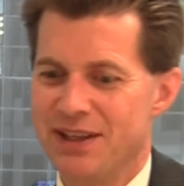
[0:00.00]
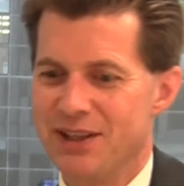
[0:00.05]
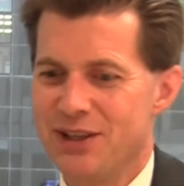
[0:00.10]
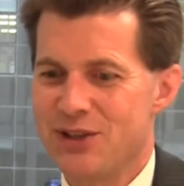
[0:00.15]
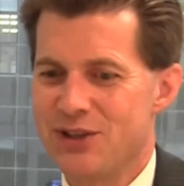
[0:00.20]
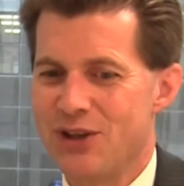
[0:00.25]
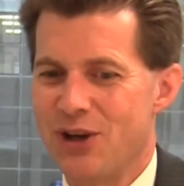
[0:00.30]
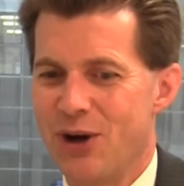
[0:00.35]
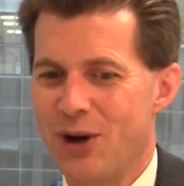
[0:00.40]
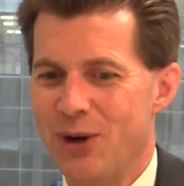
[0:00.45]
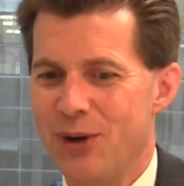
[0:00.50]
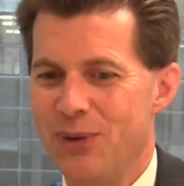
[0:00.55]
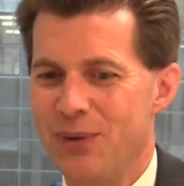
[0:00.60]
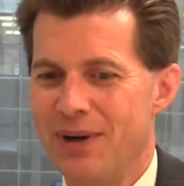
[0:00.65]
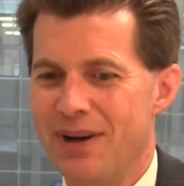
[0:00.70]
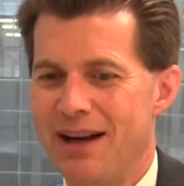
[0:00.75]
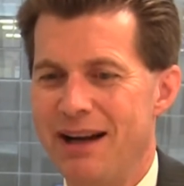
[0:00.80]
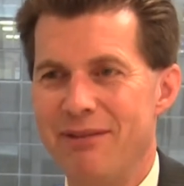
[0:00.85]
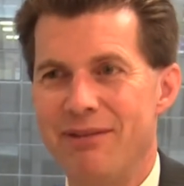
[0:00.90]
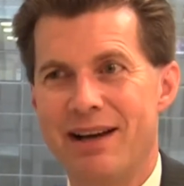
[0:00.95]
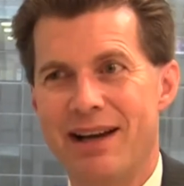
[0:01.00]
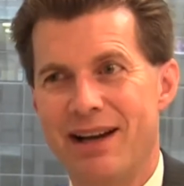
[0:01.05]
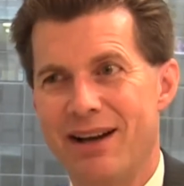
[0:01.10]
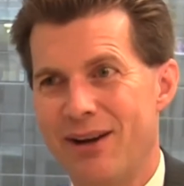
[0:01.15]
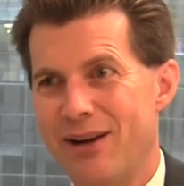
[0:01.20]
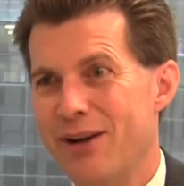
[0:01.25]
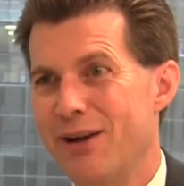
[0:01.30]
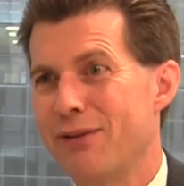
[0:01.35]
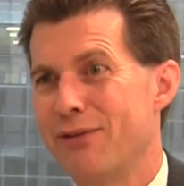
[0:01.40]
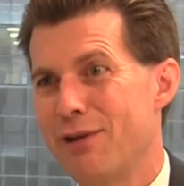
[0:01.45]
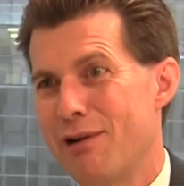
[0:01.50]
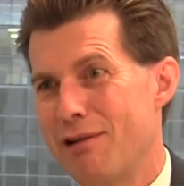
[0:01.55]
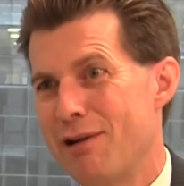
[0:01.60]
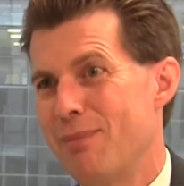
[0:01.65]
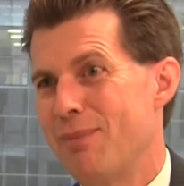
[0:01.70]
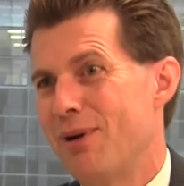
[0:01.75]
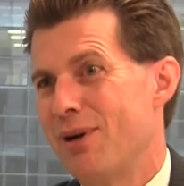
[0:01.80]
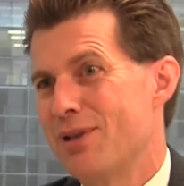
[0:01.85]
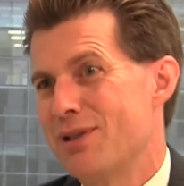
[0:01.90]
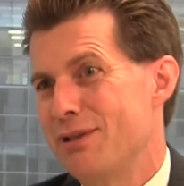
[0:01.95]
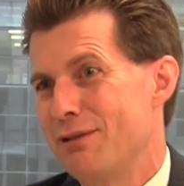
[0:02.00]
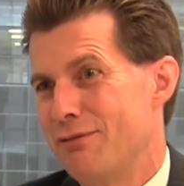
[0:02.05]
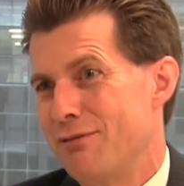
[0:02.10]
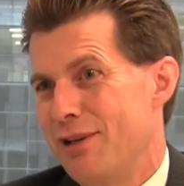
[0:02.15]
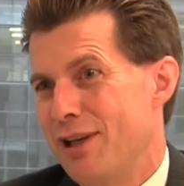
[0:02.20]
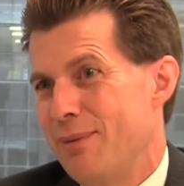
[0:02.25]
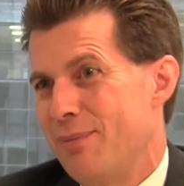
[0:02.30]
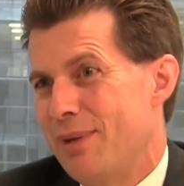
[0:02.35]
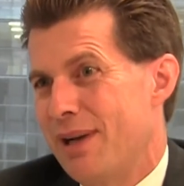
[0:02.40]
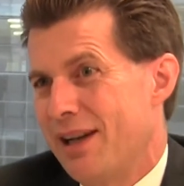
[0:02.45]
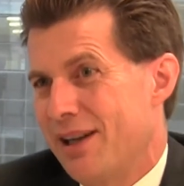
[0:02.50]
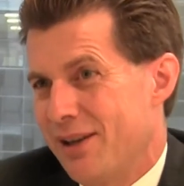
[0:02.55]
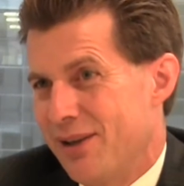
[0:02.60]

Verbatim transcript: So I've had a lot of very positive feedback.